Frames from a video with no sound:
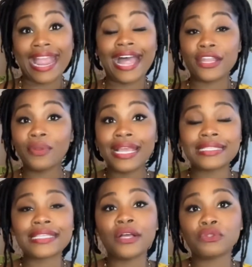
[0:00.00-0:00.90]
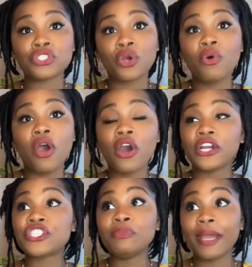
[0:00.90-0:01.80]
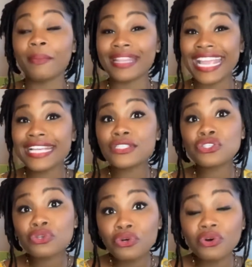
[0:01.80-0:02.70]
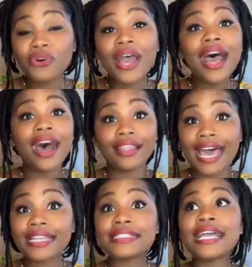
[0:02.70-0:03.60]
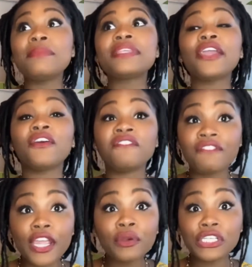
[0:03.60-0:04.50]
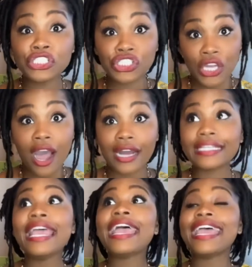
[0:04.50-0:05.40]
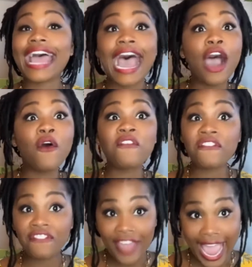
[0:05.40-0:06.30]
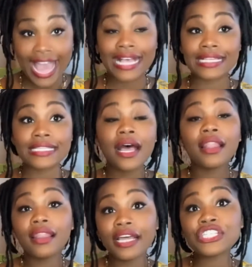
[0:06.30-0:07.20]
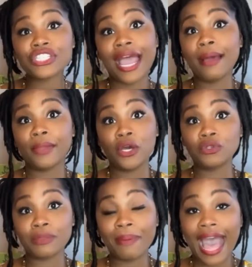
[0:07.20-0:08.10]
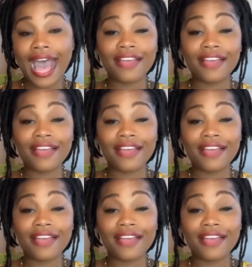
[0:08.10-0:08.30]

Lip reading: I know that sounds so harsh, but when they get to school, a lot of times they are very shocked at how fast lunchtime goes by.